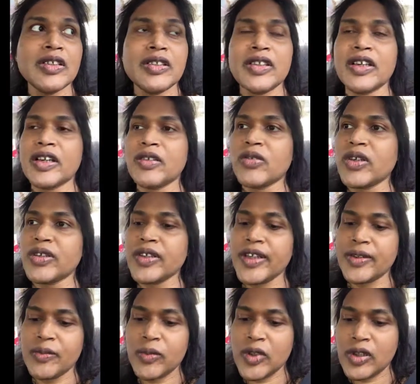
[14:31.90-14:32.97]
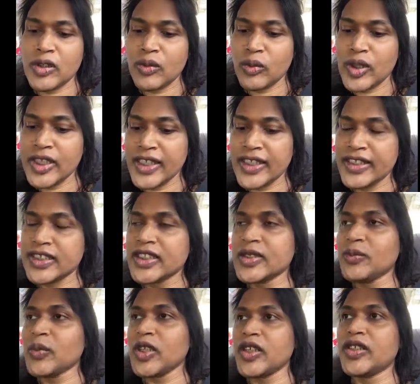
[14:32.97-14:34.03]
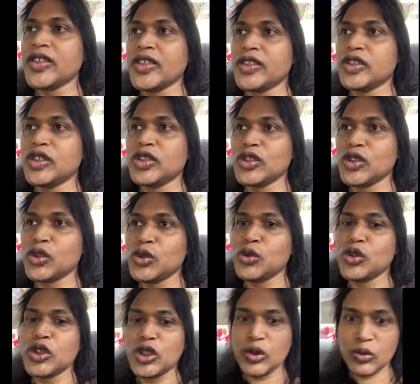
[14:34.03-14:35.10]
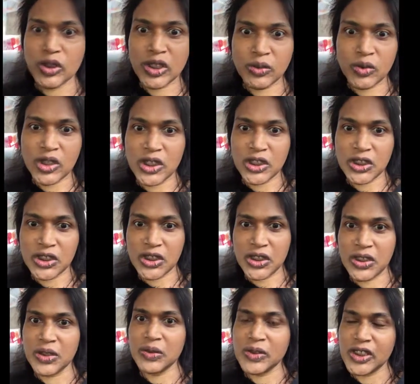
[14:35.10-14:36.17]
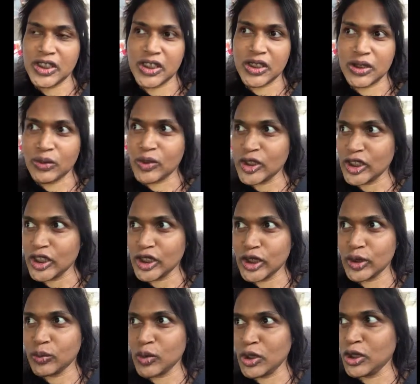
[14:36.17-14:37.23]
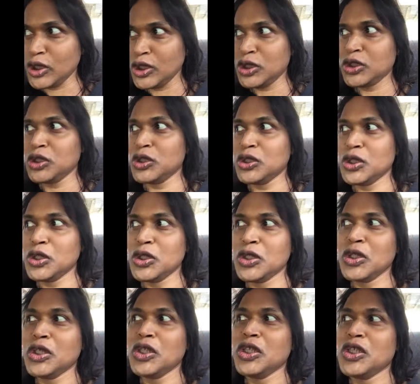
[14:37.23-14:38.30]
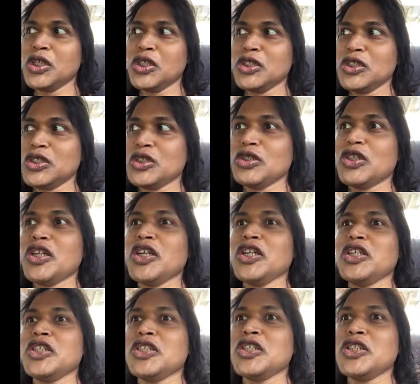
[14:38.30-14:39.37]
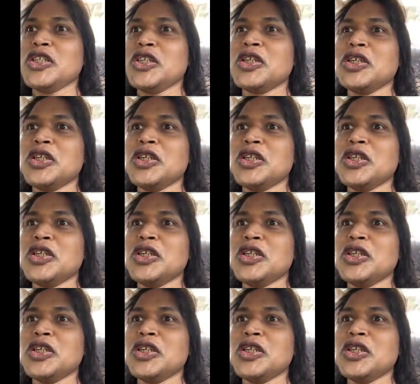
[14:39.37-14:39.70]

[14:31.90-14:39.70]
yeah, I want to get uh, work experience. You know, that's what I want. I want to get the work experience so I can